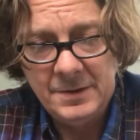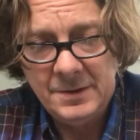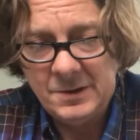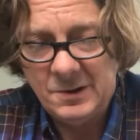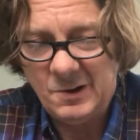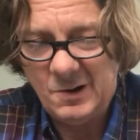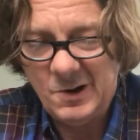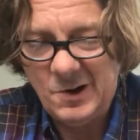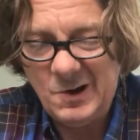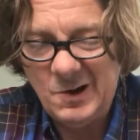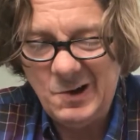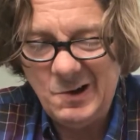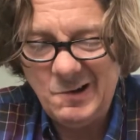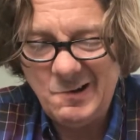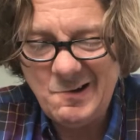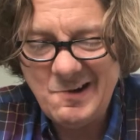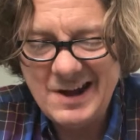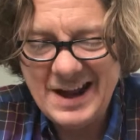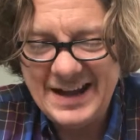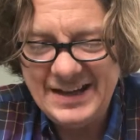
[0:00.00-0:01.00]
"All
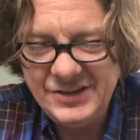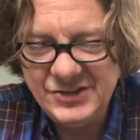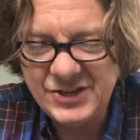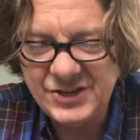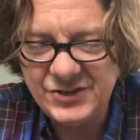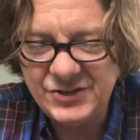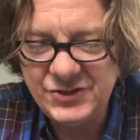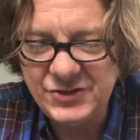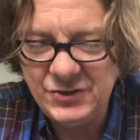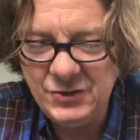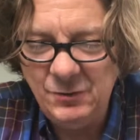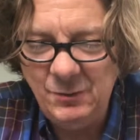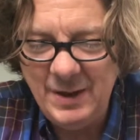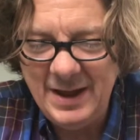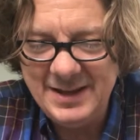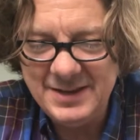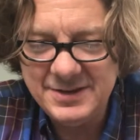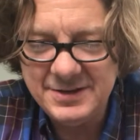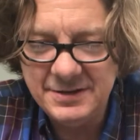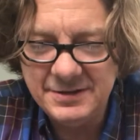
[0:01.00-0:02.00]
right, just you
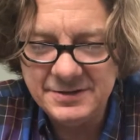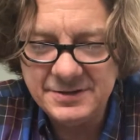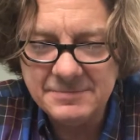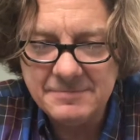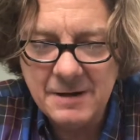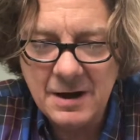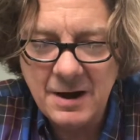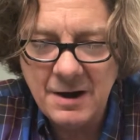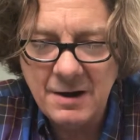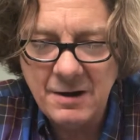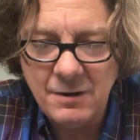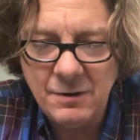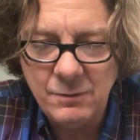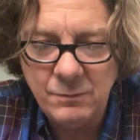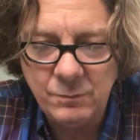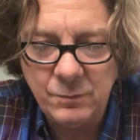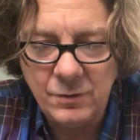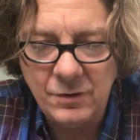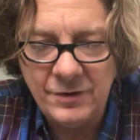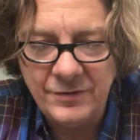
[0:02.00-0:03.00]
wait till tomorrow,"
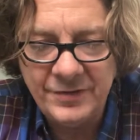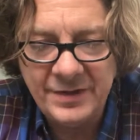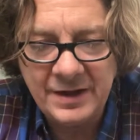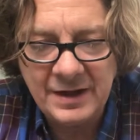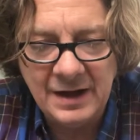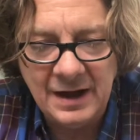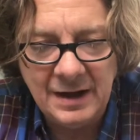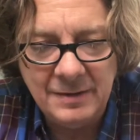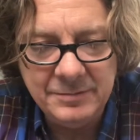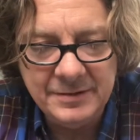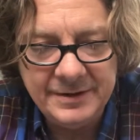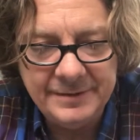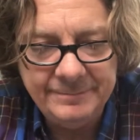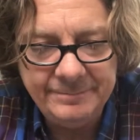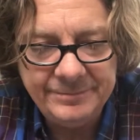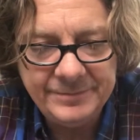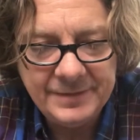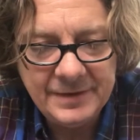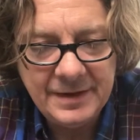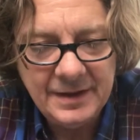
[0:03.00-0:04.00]
warned the
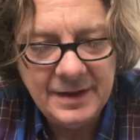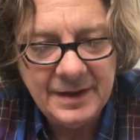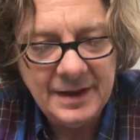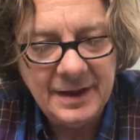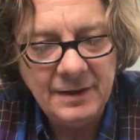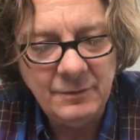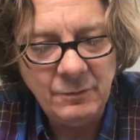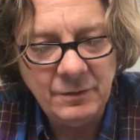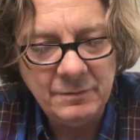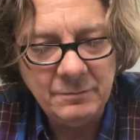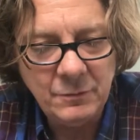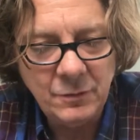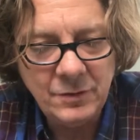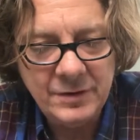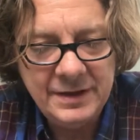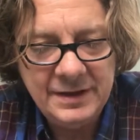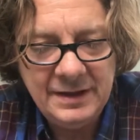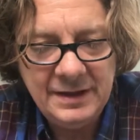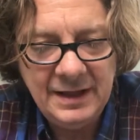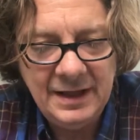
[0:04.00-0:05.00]
goblin. And when
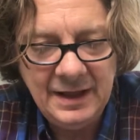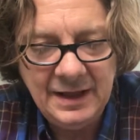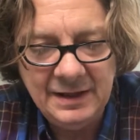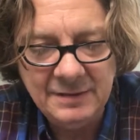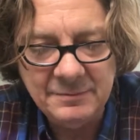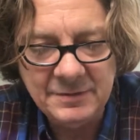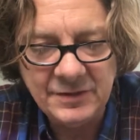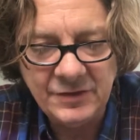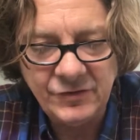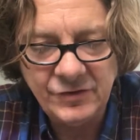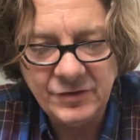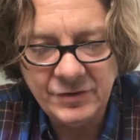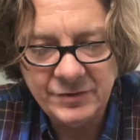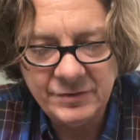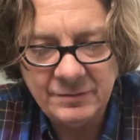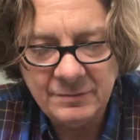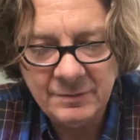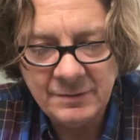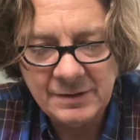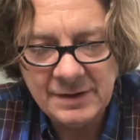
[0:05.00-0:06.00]
morning came and the
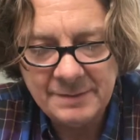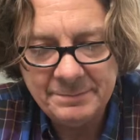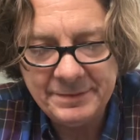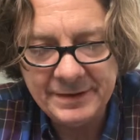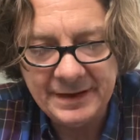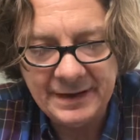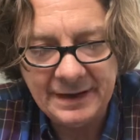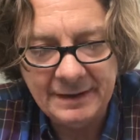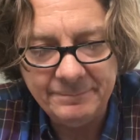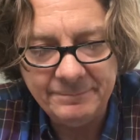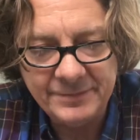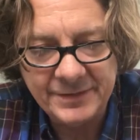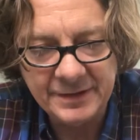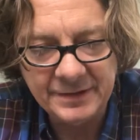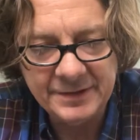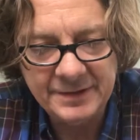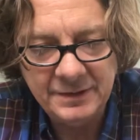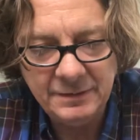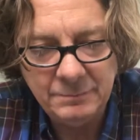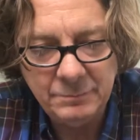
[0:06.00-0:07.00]
children were up again,
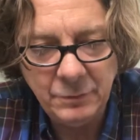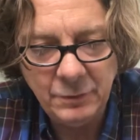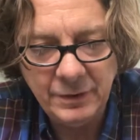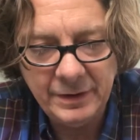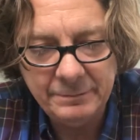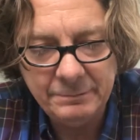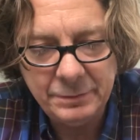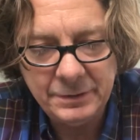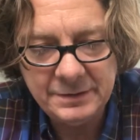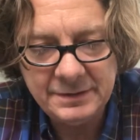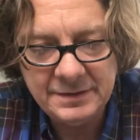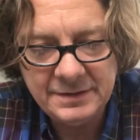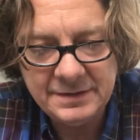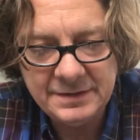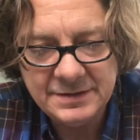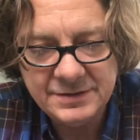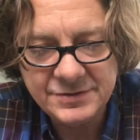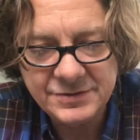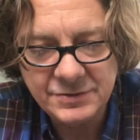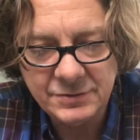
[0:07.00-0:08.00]
the little boy put the
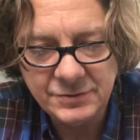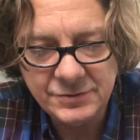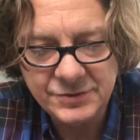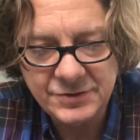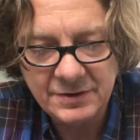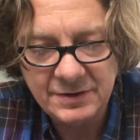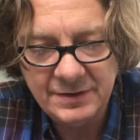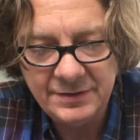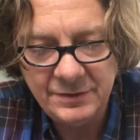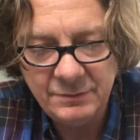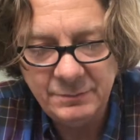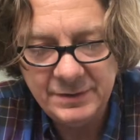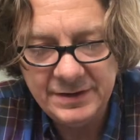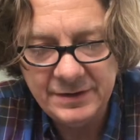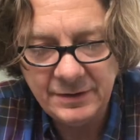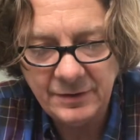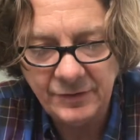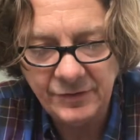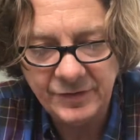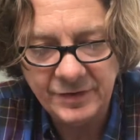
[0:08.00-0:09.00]
tin soldier on the
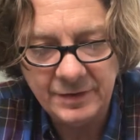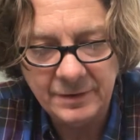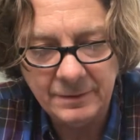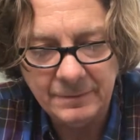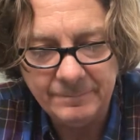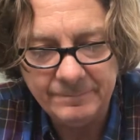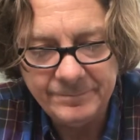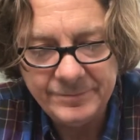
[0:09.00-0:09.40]
windowsill.